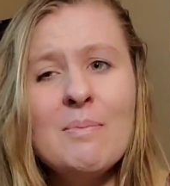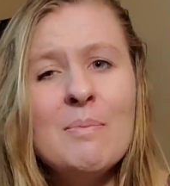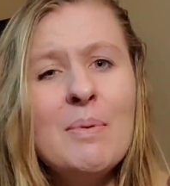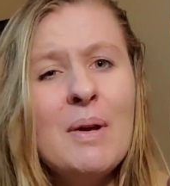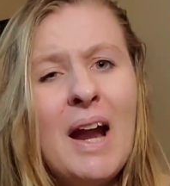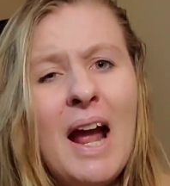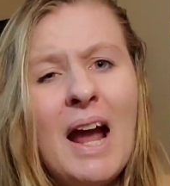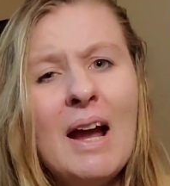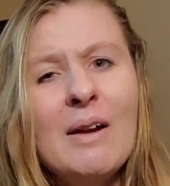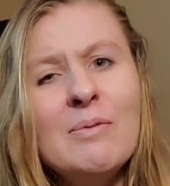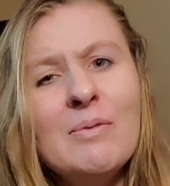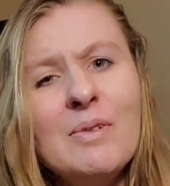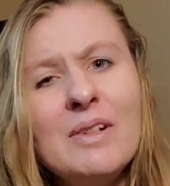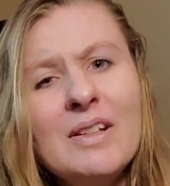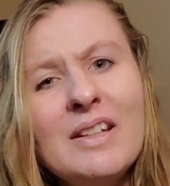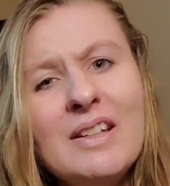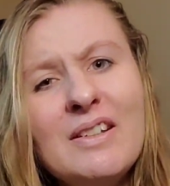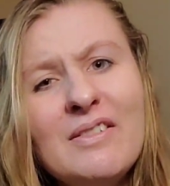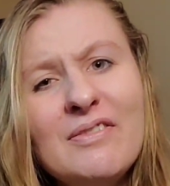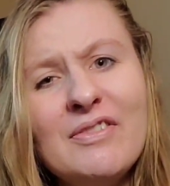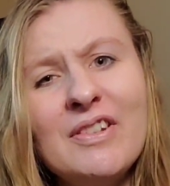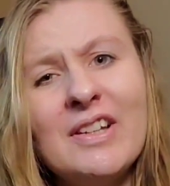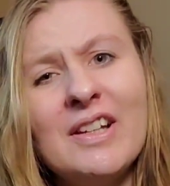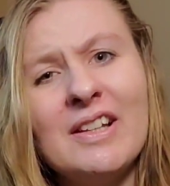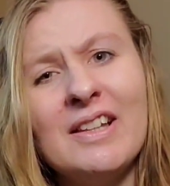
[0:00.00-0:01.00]
but I
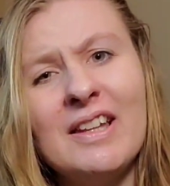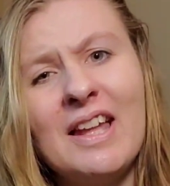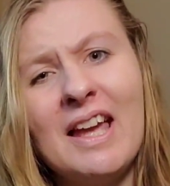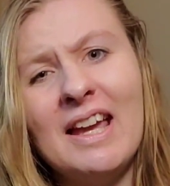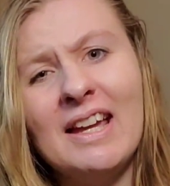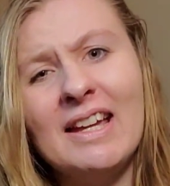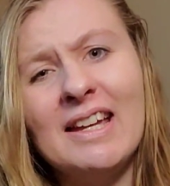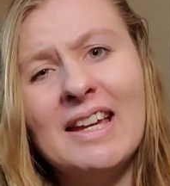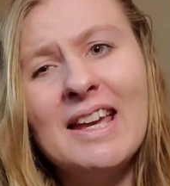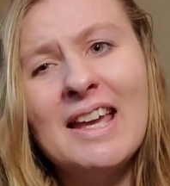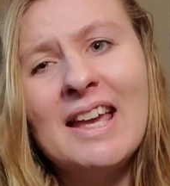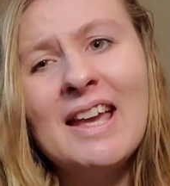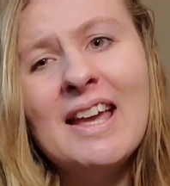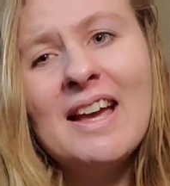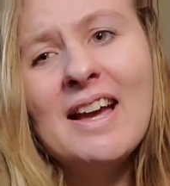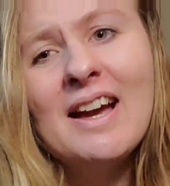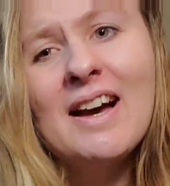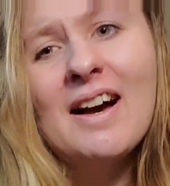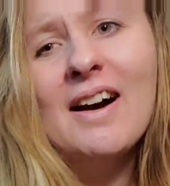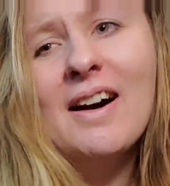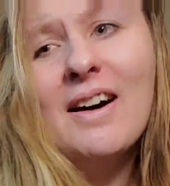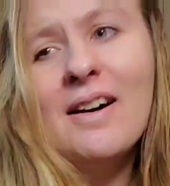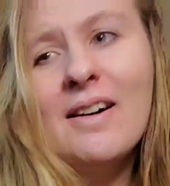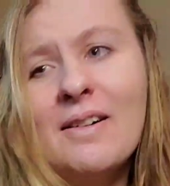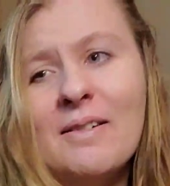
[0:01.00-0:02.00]
really feel like
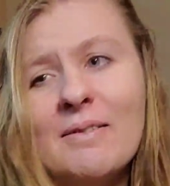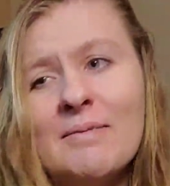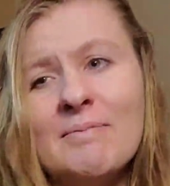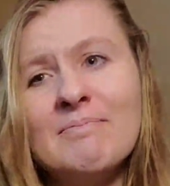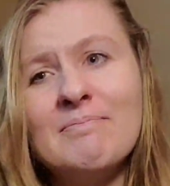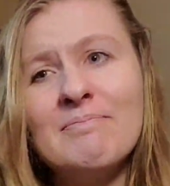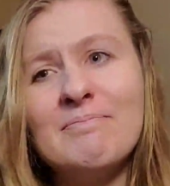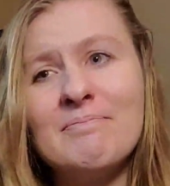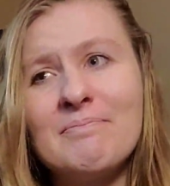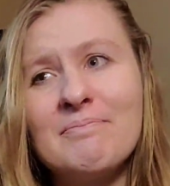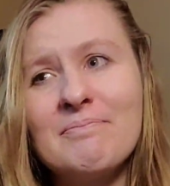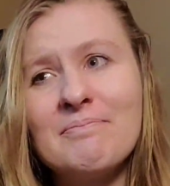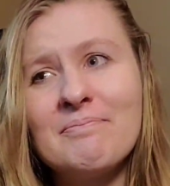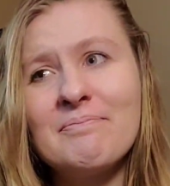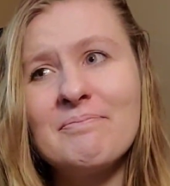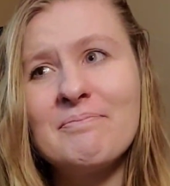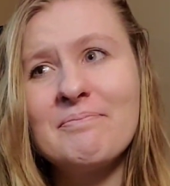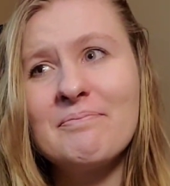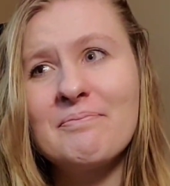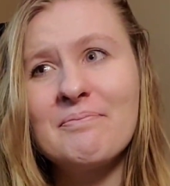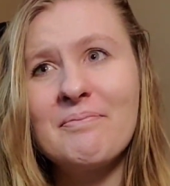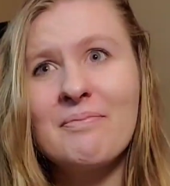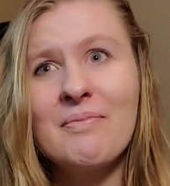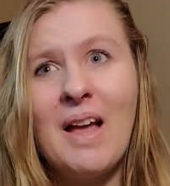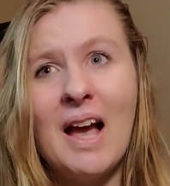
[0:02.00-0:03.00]

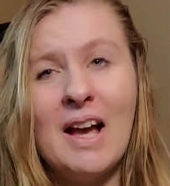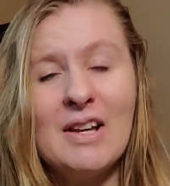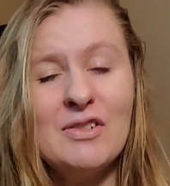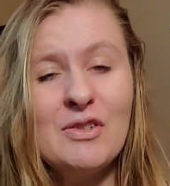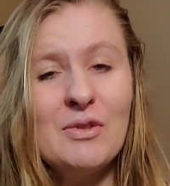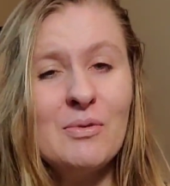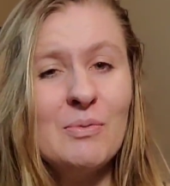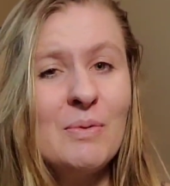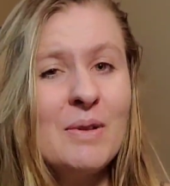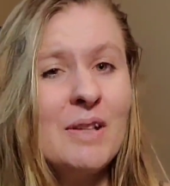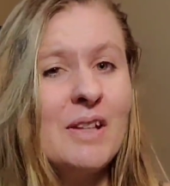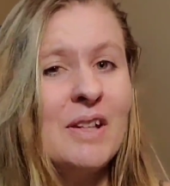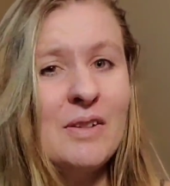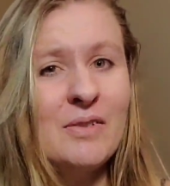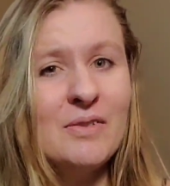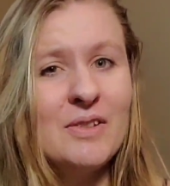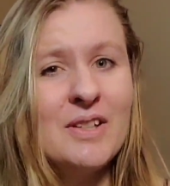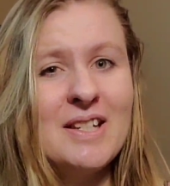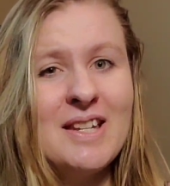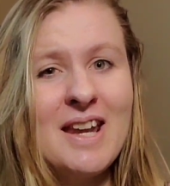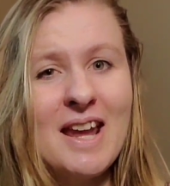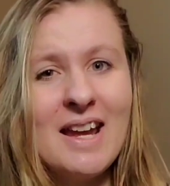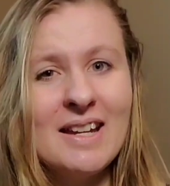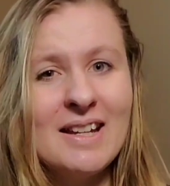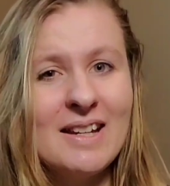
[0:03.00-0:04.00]
I should really
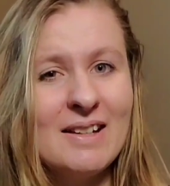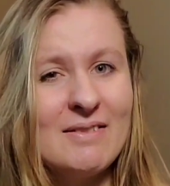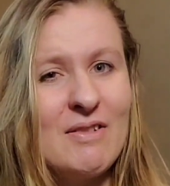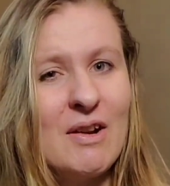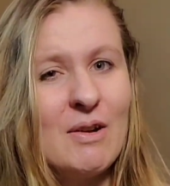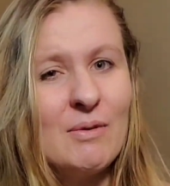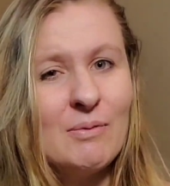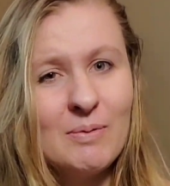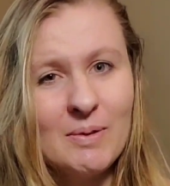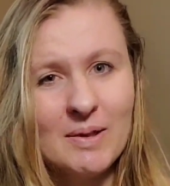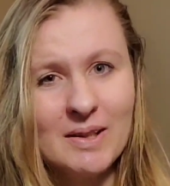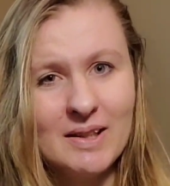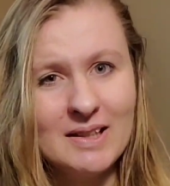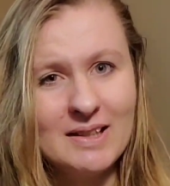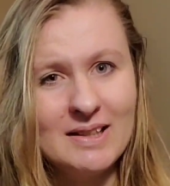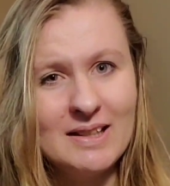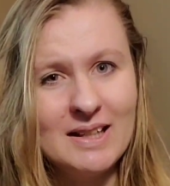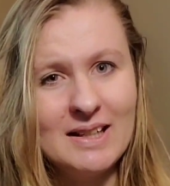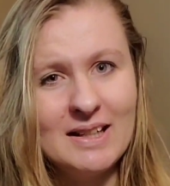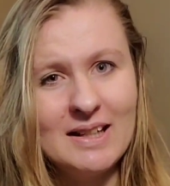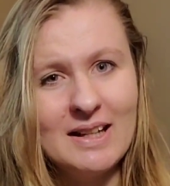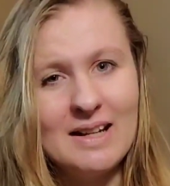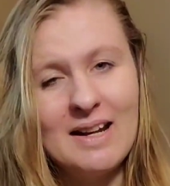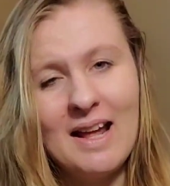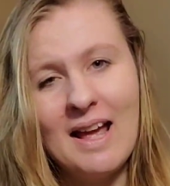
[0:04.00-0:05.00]
only take it if I really
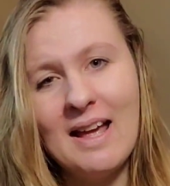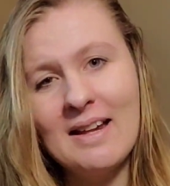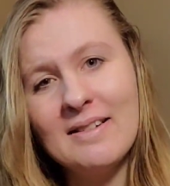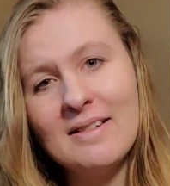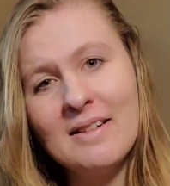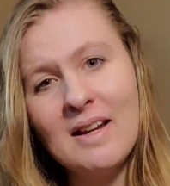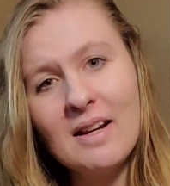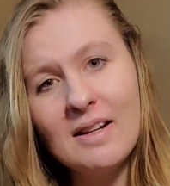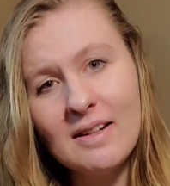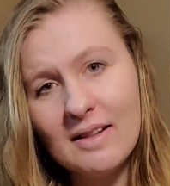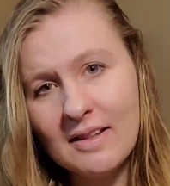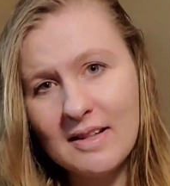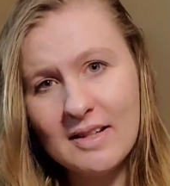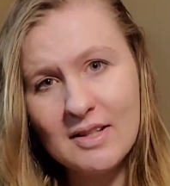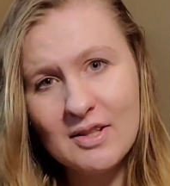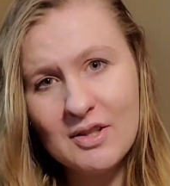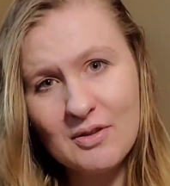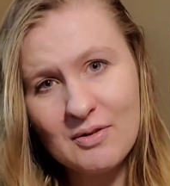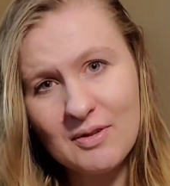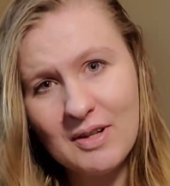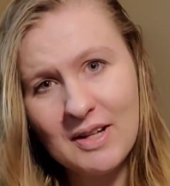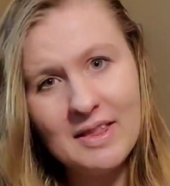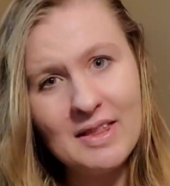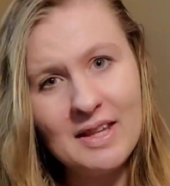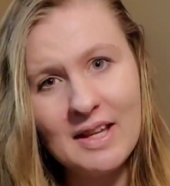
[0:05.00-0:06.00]
need it. And none of these
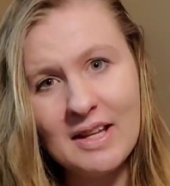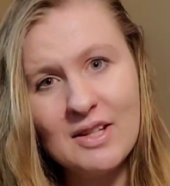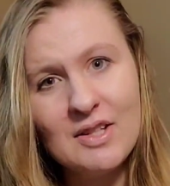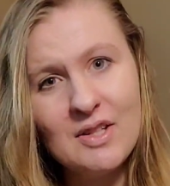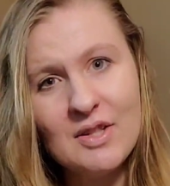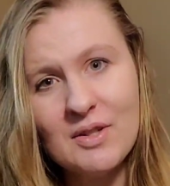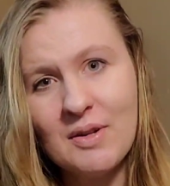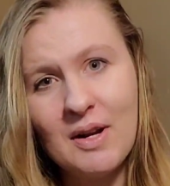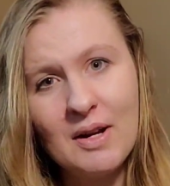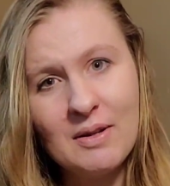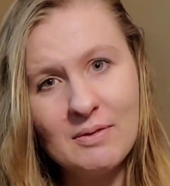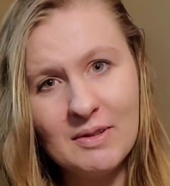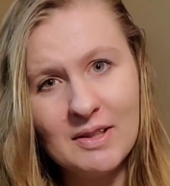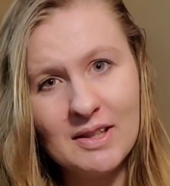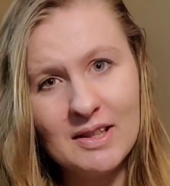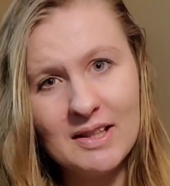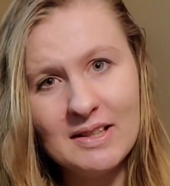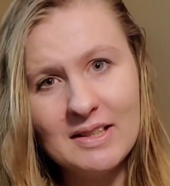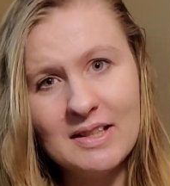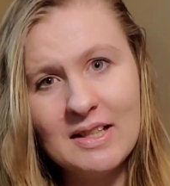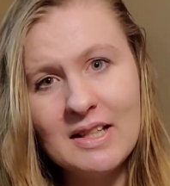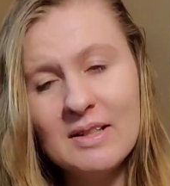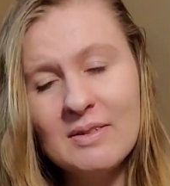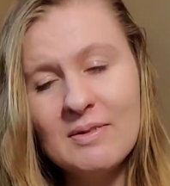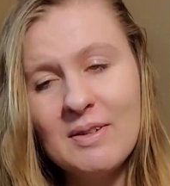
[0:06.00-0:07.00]
three things do I
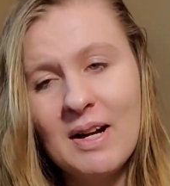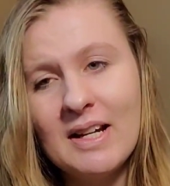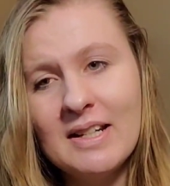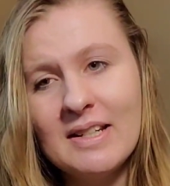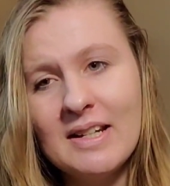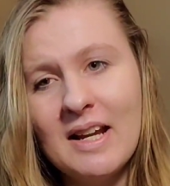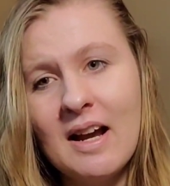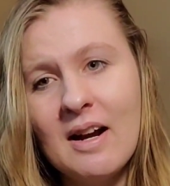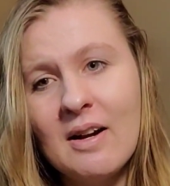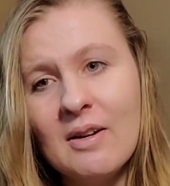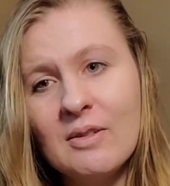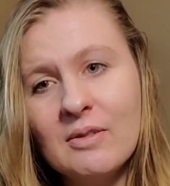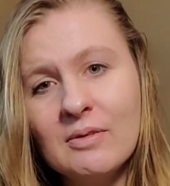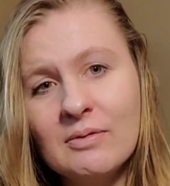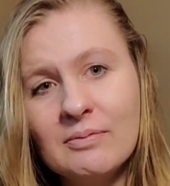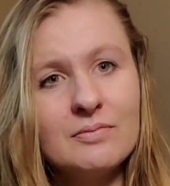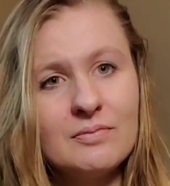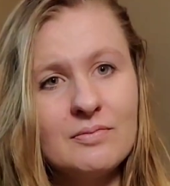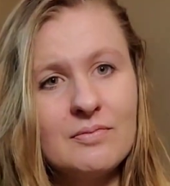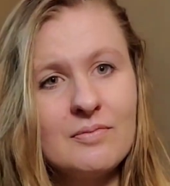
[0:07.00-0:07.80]
really need right now.